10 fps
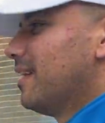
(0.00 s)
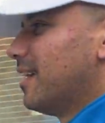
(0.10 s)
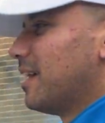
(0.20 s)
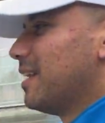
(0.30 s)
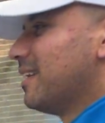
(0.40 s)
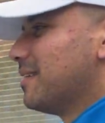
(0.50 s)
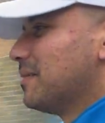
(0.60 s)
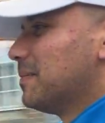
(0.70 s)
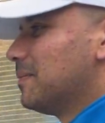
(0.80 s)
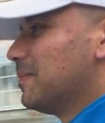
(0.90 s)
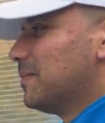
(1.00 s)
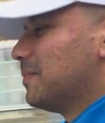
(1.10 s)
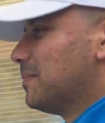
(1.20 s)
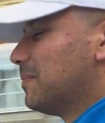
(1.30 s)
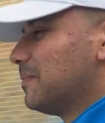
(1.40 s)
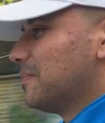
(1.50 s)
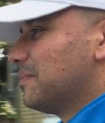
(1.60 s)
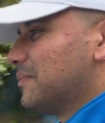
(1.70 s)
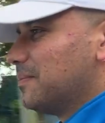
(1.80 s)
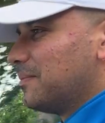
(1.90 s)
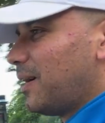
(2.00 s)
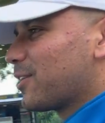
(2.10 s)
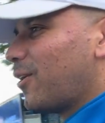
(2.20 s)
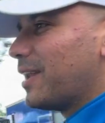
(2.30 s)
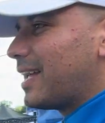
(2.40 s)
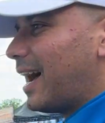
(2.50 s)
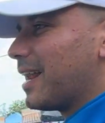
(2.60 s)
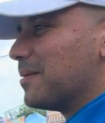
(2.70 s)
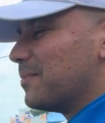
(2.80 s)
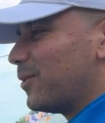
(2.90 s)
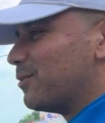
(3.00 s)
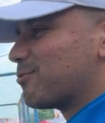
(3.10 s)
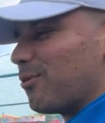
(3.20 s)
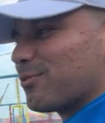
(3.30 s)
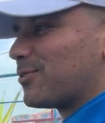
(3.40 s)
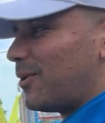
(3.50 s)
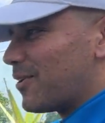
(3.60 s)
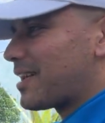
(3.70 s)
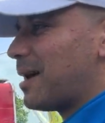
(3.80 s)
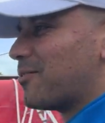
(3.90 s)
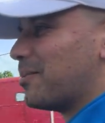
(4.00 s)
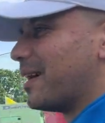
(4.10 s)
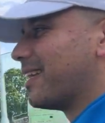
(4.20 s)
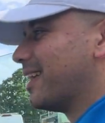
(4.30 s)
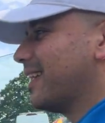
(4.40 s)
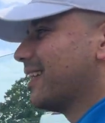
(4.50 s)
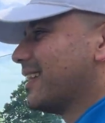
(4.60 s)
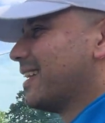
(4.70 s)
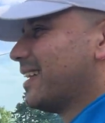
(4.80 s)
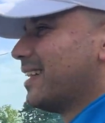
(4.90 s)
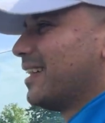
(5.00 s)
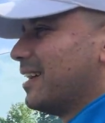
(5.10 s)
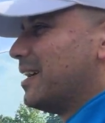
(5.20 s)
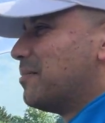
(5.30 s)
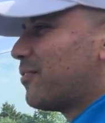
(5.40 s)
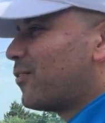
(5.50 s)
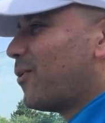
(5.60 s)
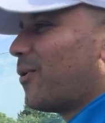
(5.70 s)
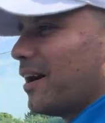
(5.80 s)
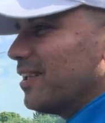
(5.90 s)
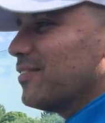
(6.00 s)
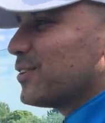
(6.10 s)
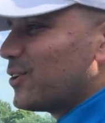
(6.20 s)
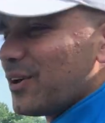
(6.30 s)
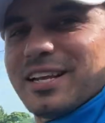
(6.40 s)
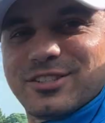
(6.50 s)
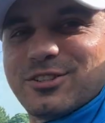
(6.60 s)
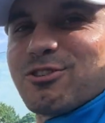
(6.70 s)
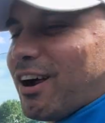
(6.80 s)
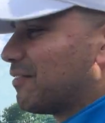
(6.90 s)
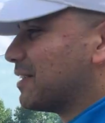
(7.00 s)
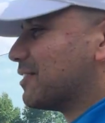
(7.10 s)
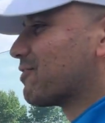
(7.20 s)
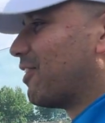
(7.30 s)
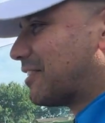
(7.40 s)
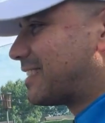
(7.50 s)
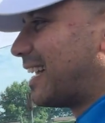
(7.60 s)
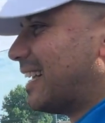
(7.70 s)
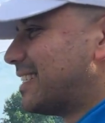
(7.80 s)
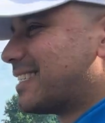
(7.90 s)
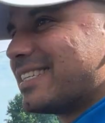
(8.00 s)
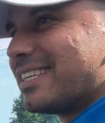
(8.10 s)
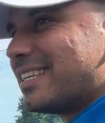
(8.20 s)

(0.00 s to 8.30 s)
And my colleague Adam, who's also our cameraman here, before I even got into driving this car, says,